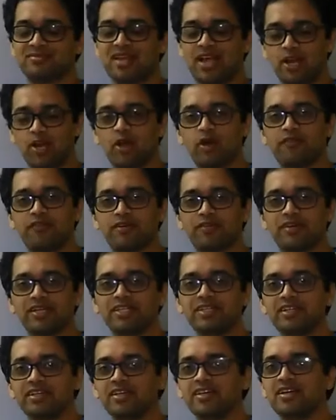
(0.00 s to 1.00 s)
Hello
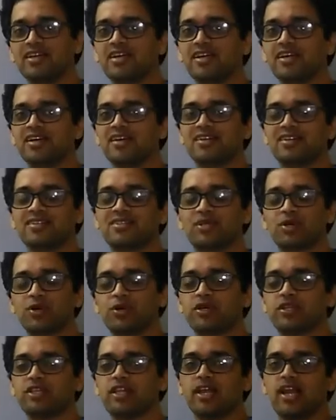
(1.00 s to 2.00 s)
everyone. So
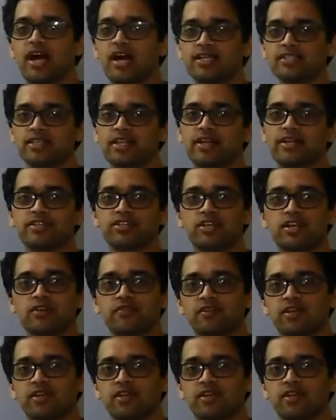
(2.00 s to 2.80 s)
in the last lecture